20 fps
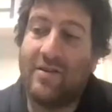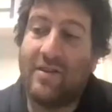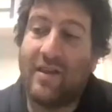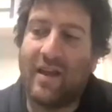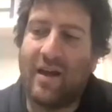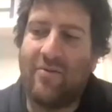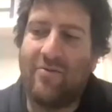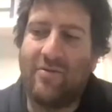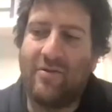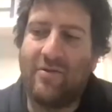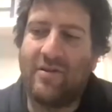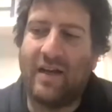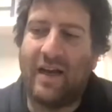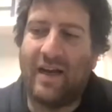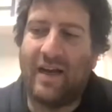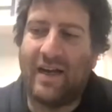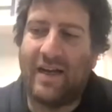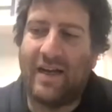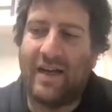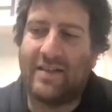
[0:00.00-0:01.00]
thing I would
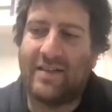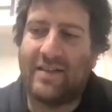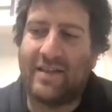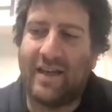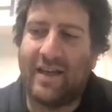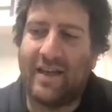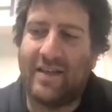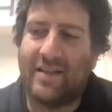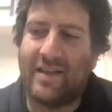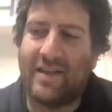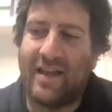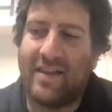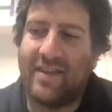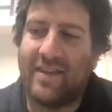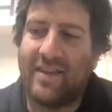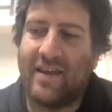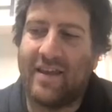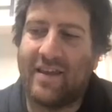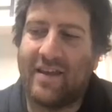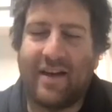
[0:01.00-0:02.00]
uh, say is, I
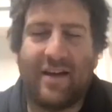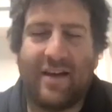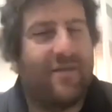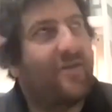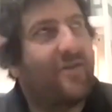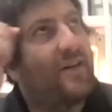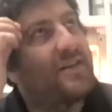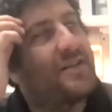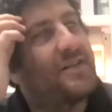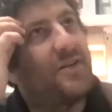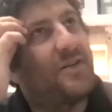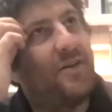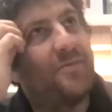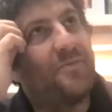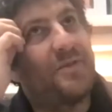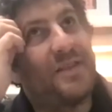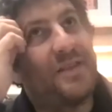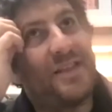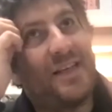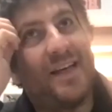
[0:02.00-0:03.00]
think, kind of as Tom
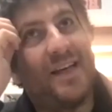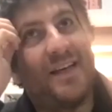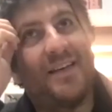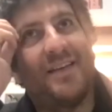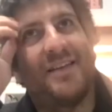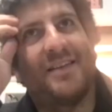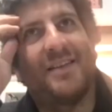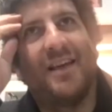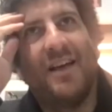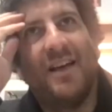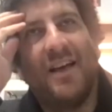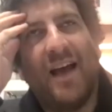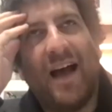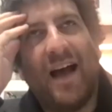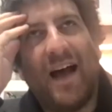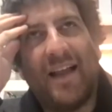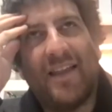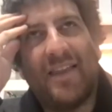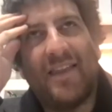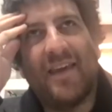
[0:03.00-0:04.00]
said, is
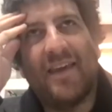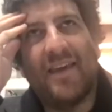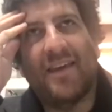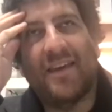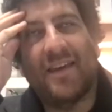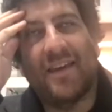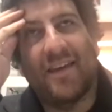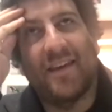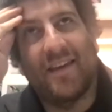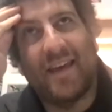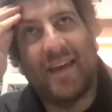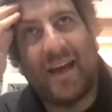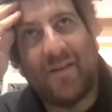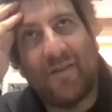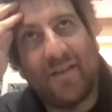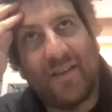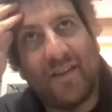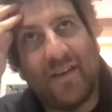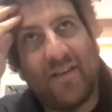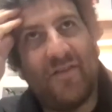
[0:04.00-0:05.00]
I think
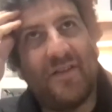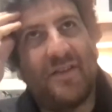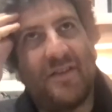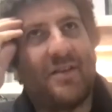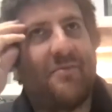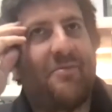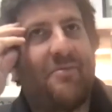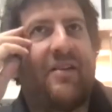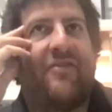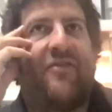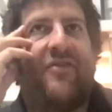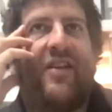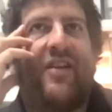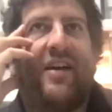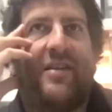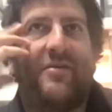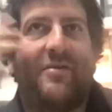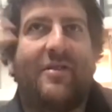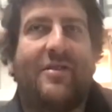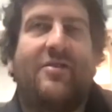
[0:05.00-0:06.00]
Gareth Evans and Matt
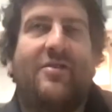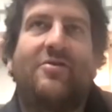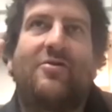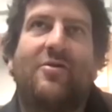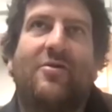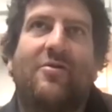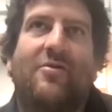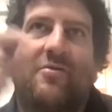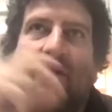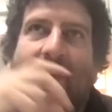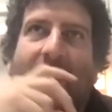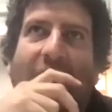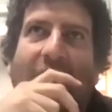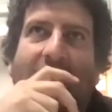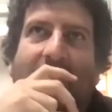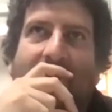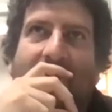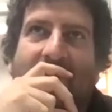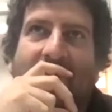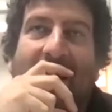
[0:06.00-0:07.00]
Flannery, the two
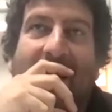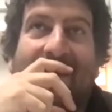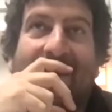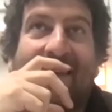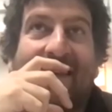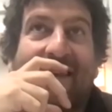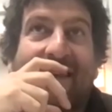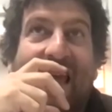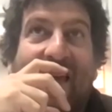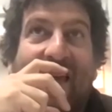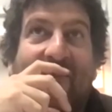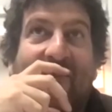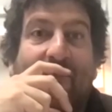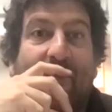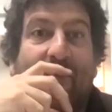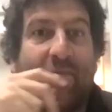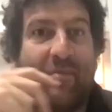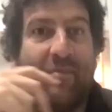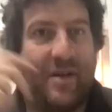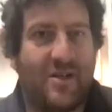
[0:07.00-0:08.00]
creators, I think gave
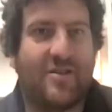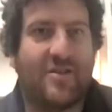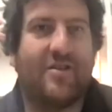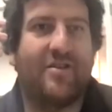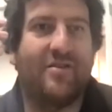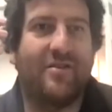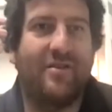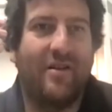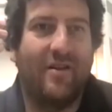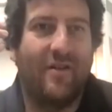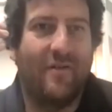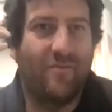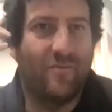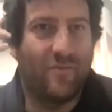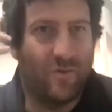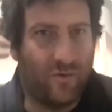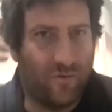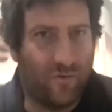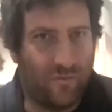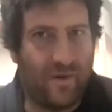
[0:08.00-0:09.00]
permission
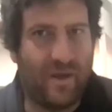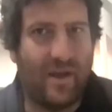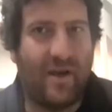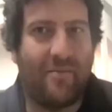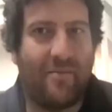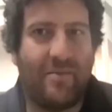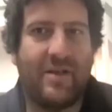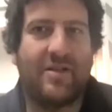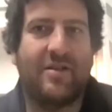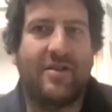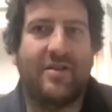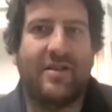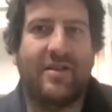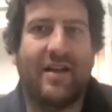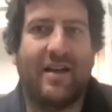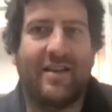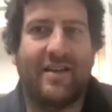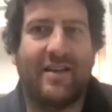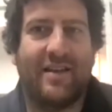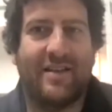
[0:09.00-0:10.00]
to be ambitious
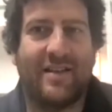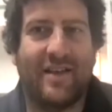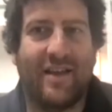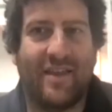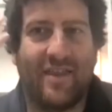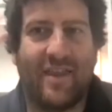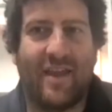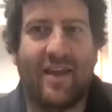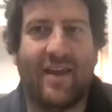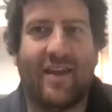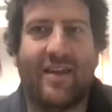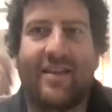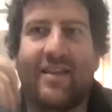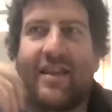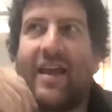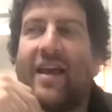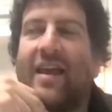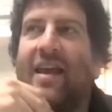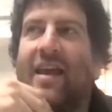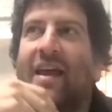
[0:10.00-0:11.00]
like this. I think
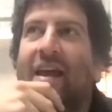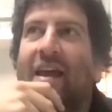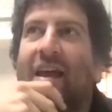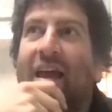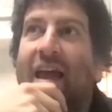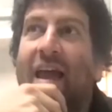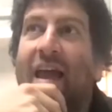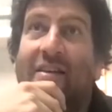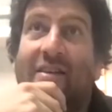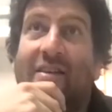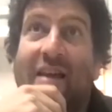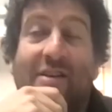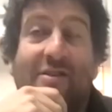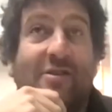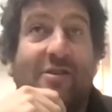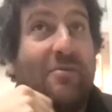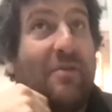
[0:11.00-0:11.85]
they, and, and to